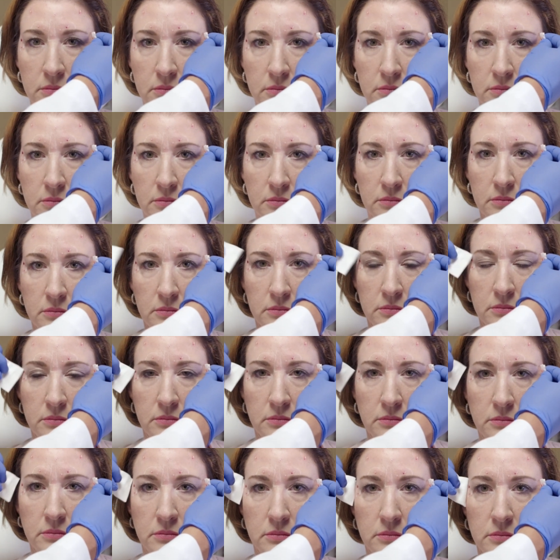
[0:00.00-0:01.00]

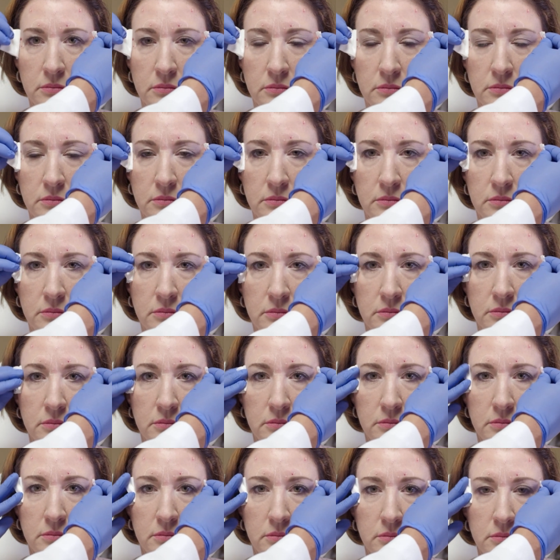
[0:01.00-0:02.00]

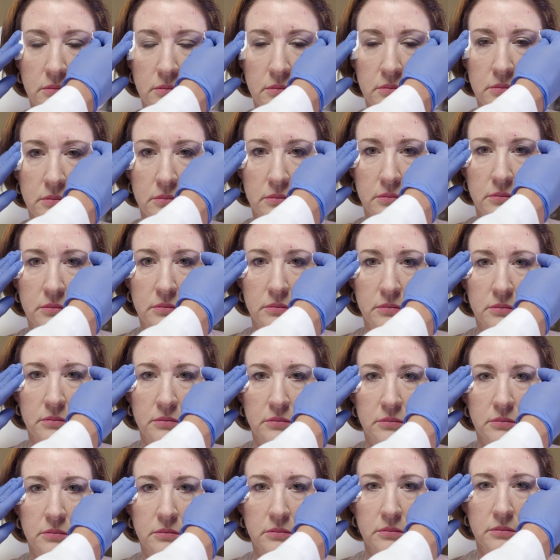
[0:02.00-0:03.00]

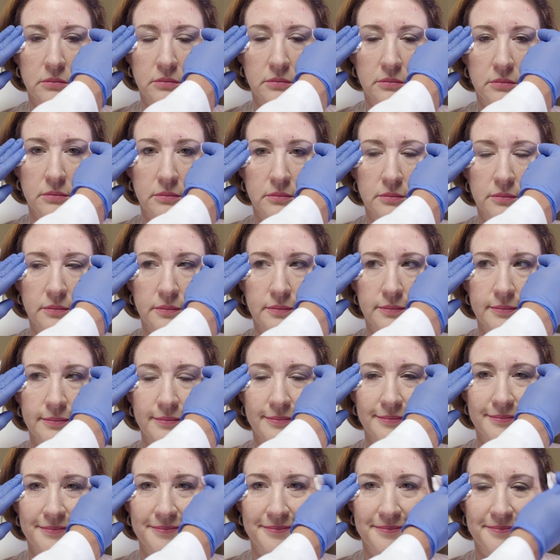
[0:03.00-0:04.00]

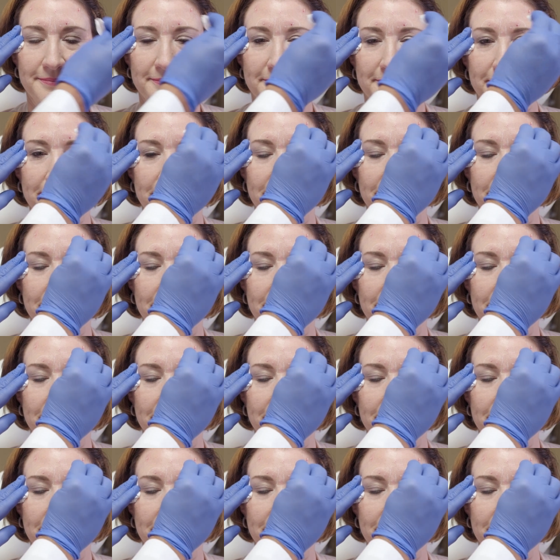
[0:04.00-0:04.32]
(no one is talking)